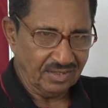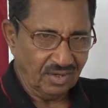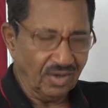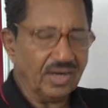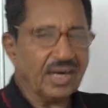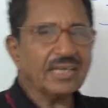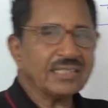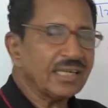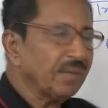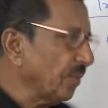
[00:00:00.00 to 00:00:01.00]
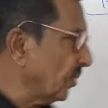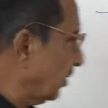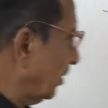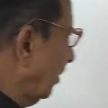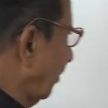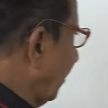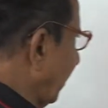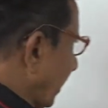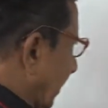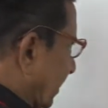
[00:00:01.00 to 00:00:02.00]
Or let's say about the
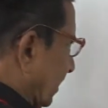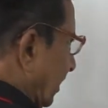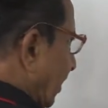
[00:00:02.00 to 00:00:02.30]
phonetics.